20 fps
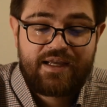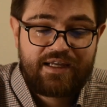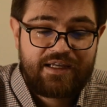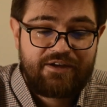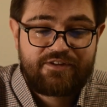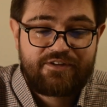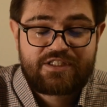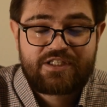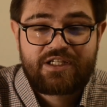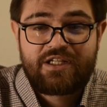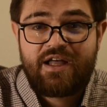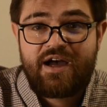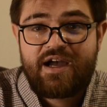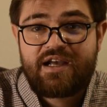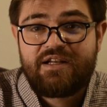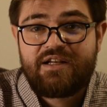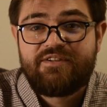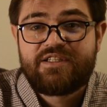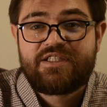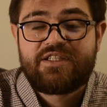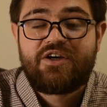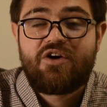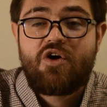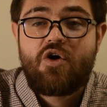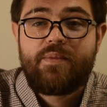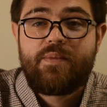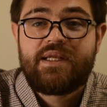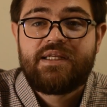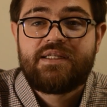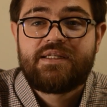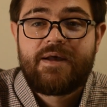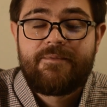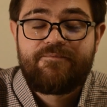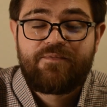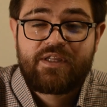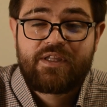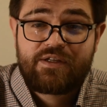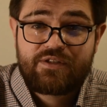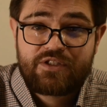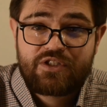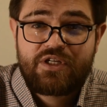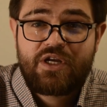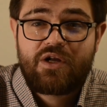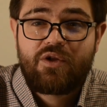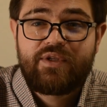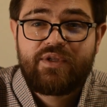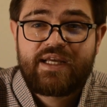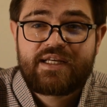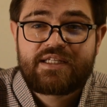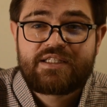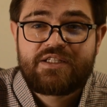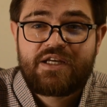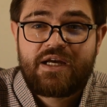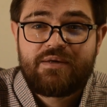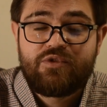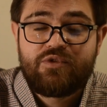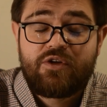give us a like, leave us a comment, and I'll see you all next time.